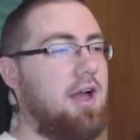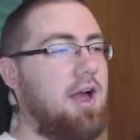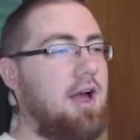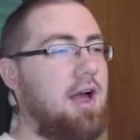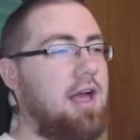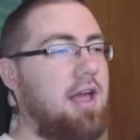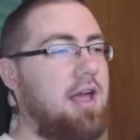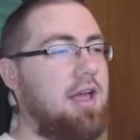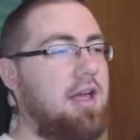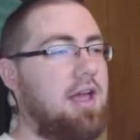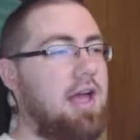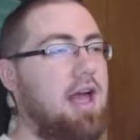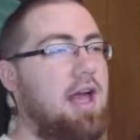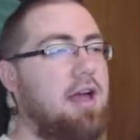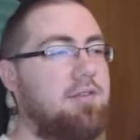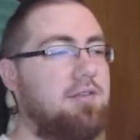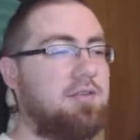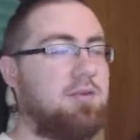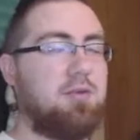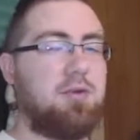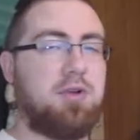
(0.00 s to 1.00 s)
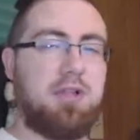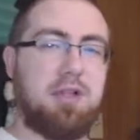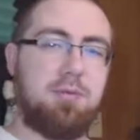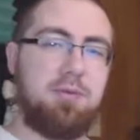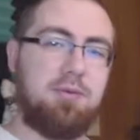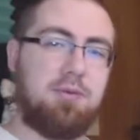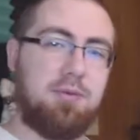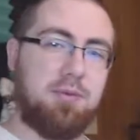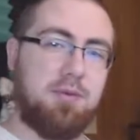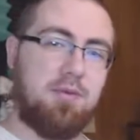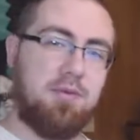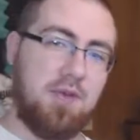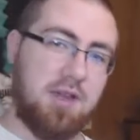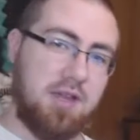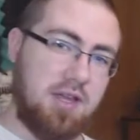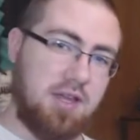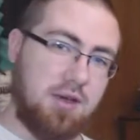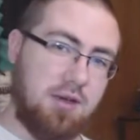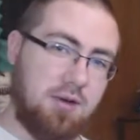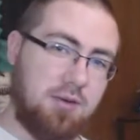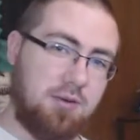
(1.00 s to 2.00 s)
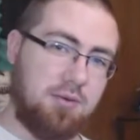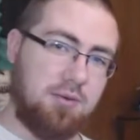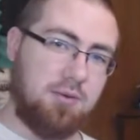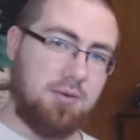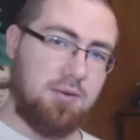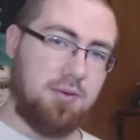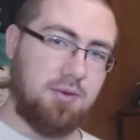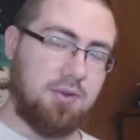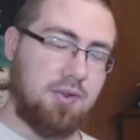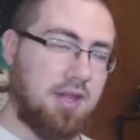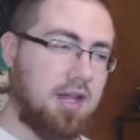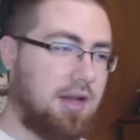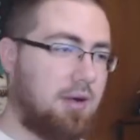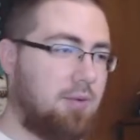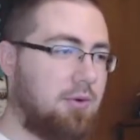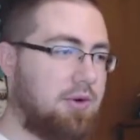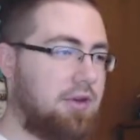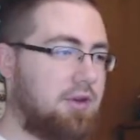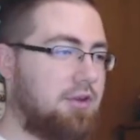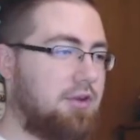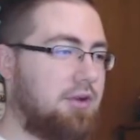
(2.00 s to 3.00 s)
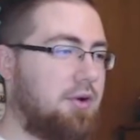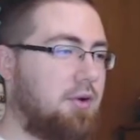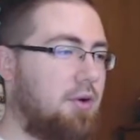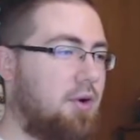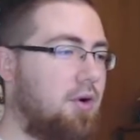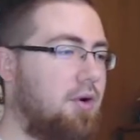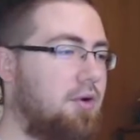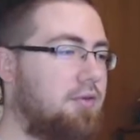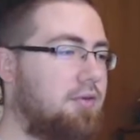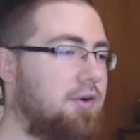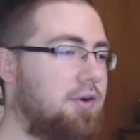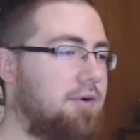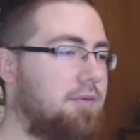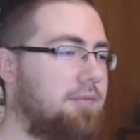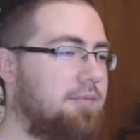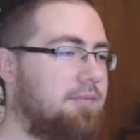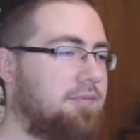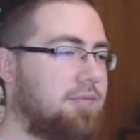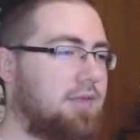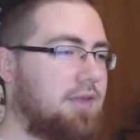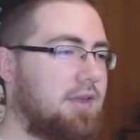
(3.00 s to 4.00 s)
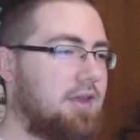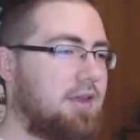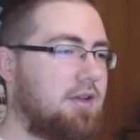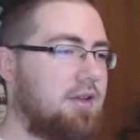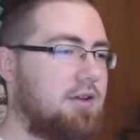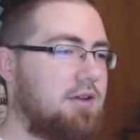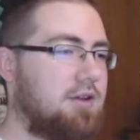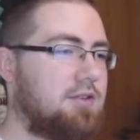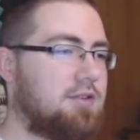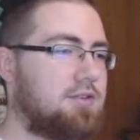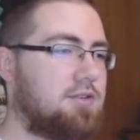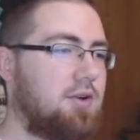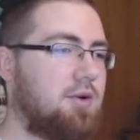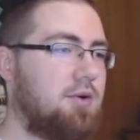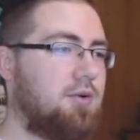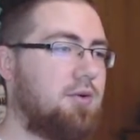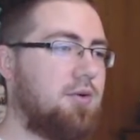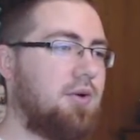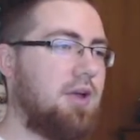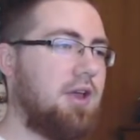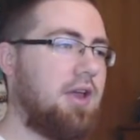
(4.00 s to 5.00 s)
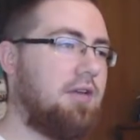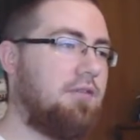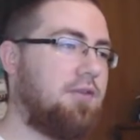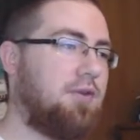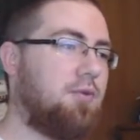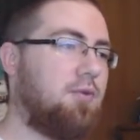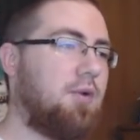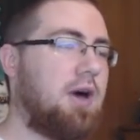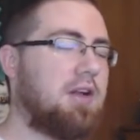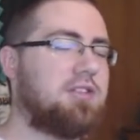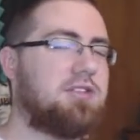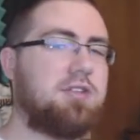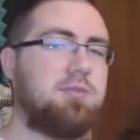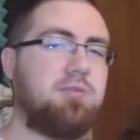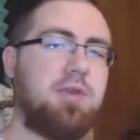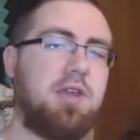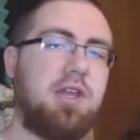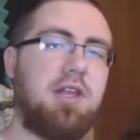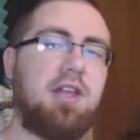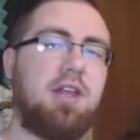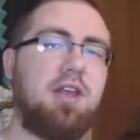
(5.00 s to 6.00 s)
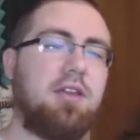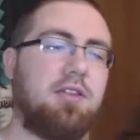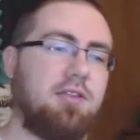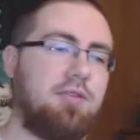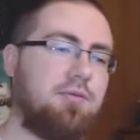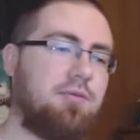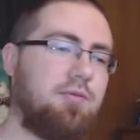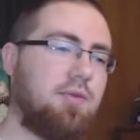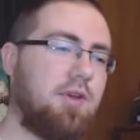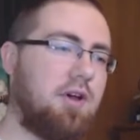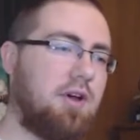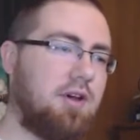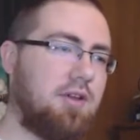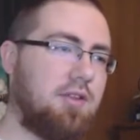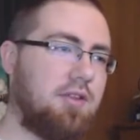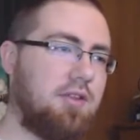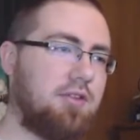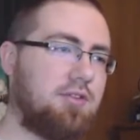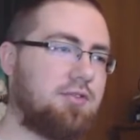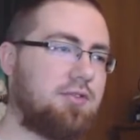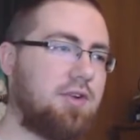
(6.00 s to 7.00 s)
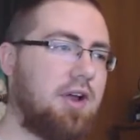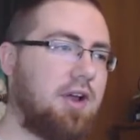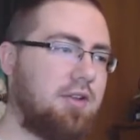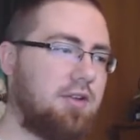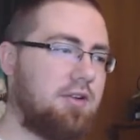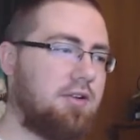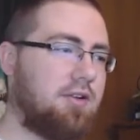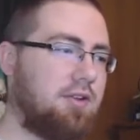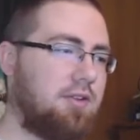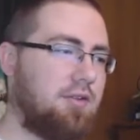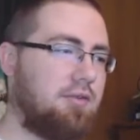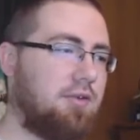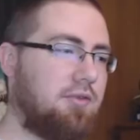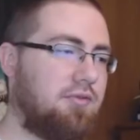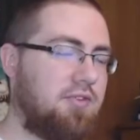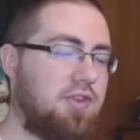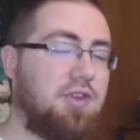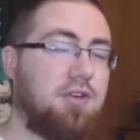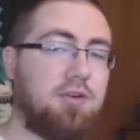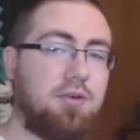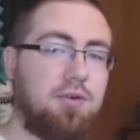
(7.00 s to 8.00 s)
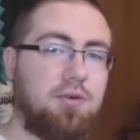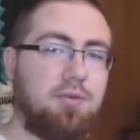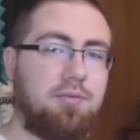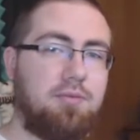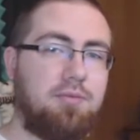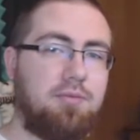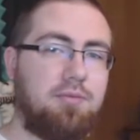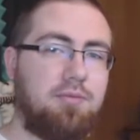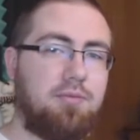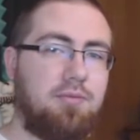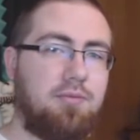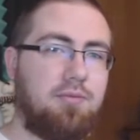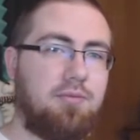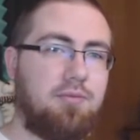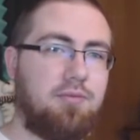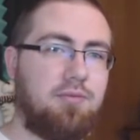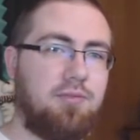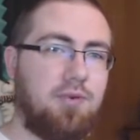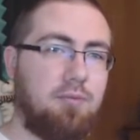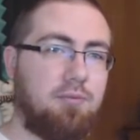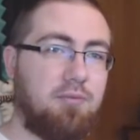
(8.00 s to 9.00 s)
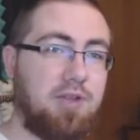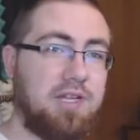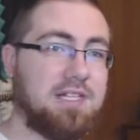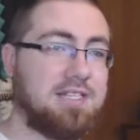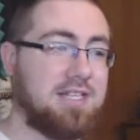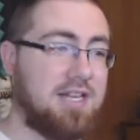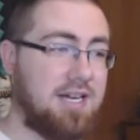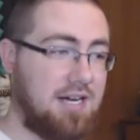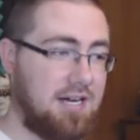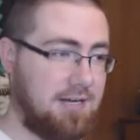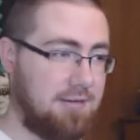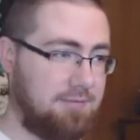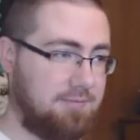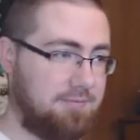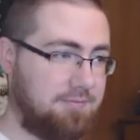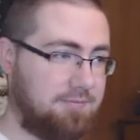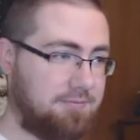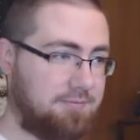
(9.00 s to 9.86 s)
I have some clips from the video that I wanted to go over. So if you watch the beginning of the trailer, the reveal from BlizzCon,